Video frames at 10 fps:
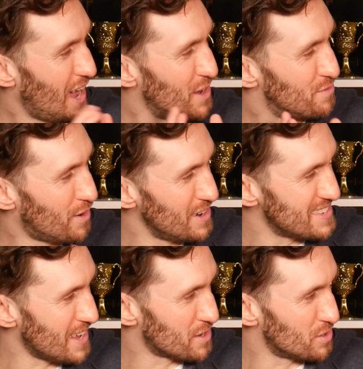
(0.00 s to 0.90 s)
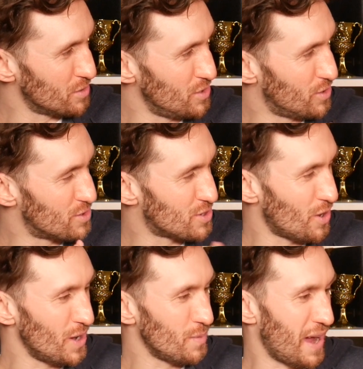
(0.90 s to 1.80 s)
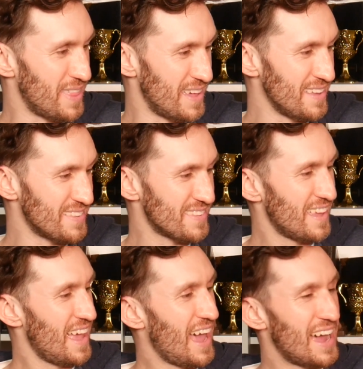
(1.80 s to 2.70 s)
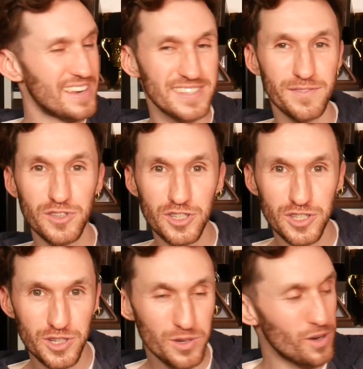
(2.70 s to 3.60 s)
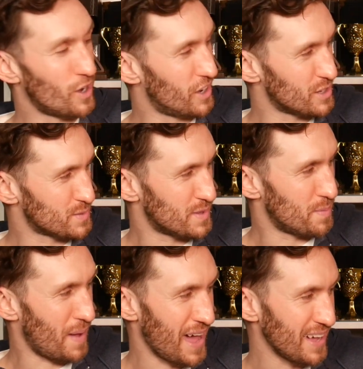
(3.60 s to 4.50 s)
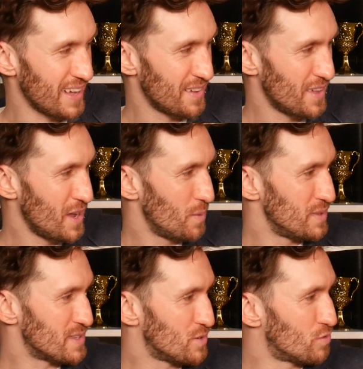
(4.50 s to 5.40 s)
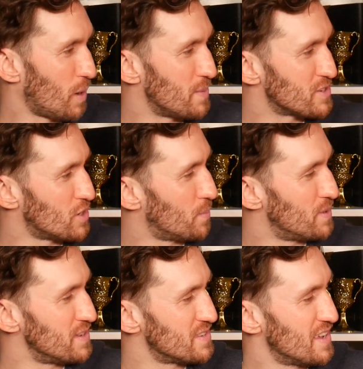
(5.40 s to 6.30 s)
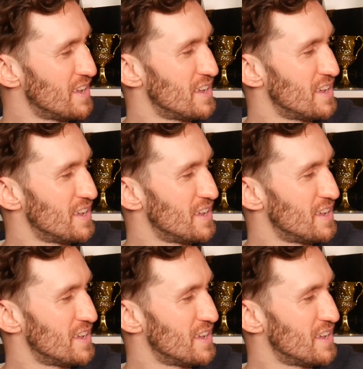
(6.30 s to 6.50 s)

and very subtle. You could totally wear this, and it does have two clasps at the back with these cool rubber stoppers.